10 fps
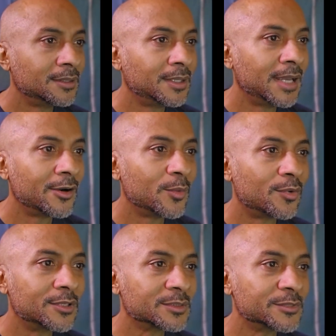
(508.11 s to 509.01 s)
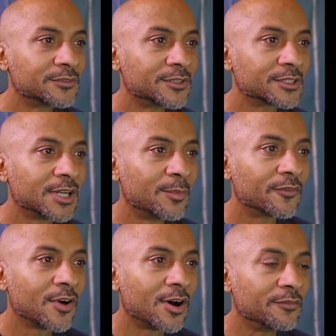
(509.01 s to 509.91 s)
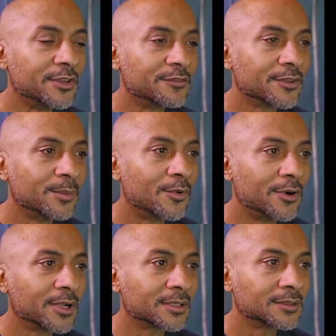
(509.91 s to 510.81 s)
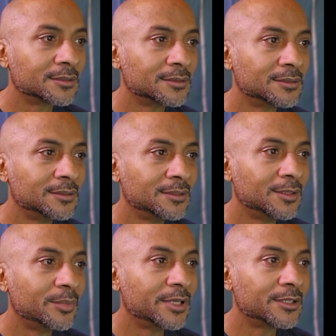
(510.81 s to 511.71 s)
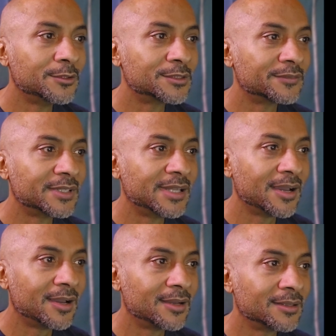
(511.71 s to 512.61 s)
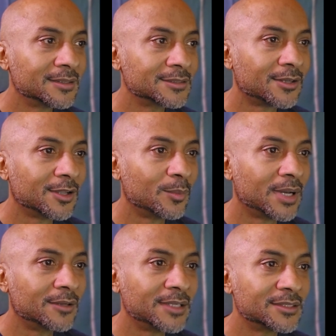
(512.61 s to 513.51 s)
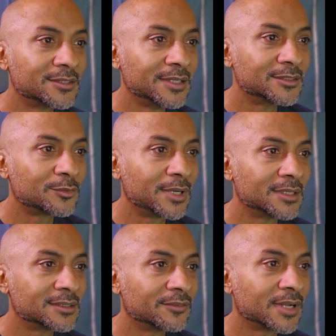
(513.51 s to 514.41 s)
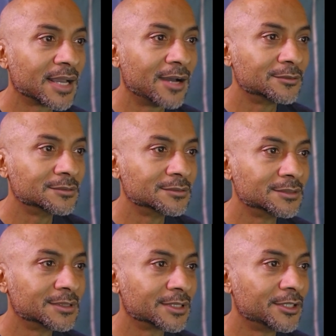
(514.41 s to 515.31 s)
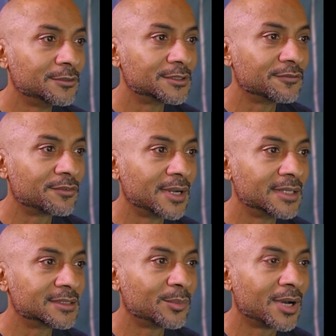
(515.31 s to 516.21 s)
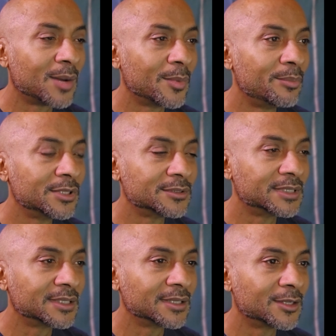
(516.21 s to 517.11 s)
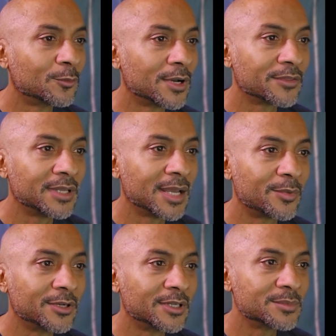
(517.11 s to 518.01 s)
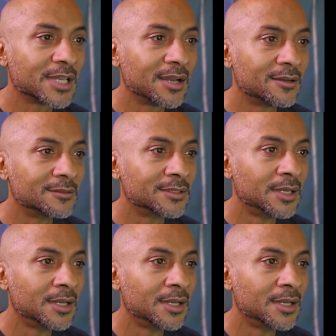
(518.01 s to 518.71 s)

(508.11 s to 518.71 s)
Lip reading: Gary pours him his first cup of coffee for the morning. The big news of the day is all about yesterday's arrest of an accountant accused of threatening to bomb a building in a wealthy neighborhood uptown.